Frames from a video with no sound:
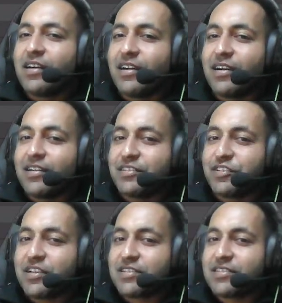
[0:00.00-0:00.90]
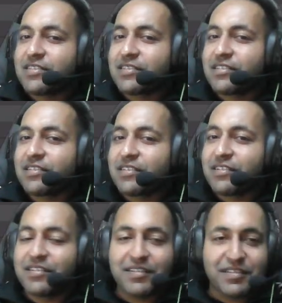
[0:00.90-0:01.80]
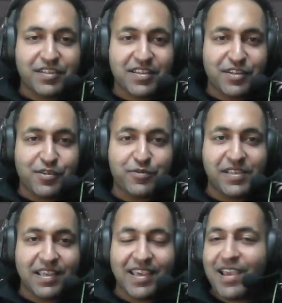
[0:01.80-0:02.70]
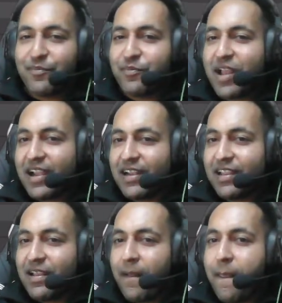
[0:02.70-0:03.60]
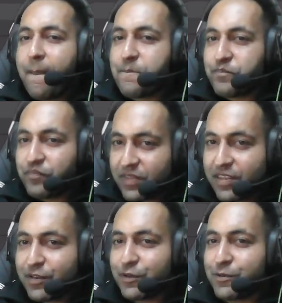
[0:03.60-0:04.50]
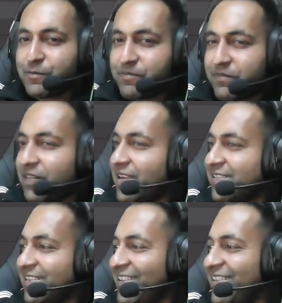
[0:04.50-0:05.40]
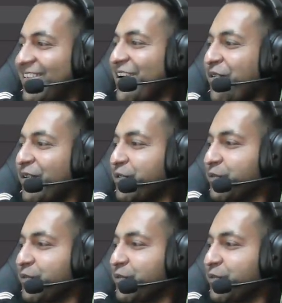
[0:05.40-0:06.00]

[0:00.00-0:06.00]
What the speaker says: uh, just just using AI blindly. So let's see how it